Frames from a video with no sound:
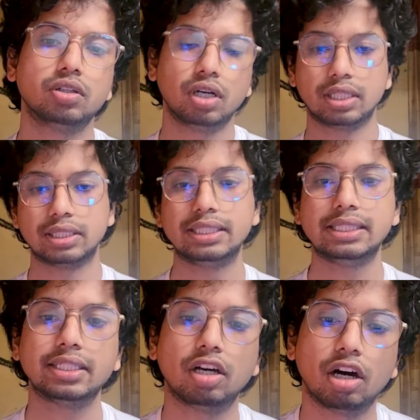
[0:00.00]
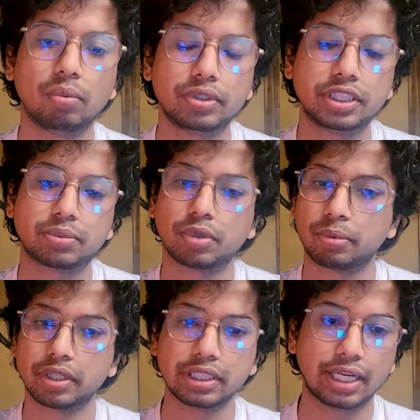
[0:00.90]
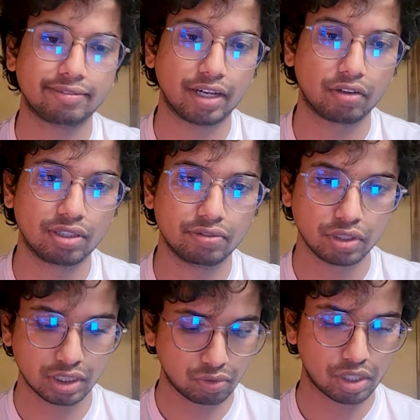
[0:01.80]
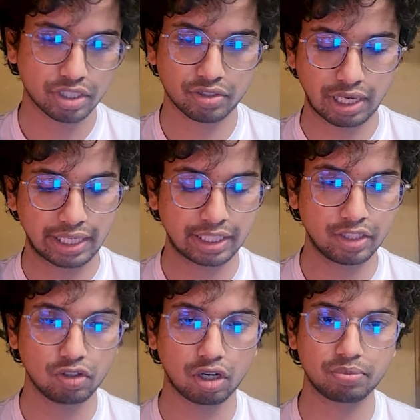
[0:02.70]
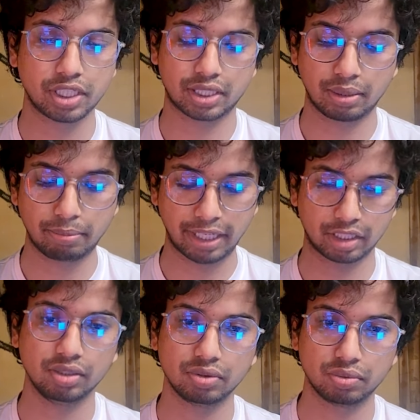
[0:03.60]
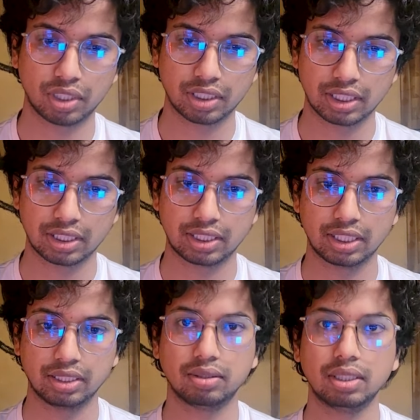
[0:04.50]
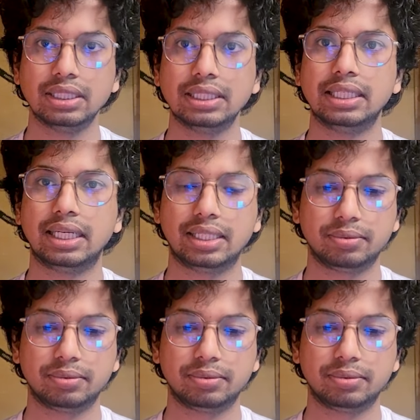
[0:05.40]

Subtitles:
These are the object property and value. If we want to add a new object method, we can just say, um,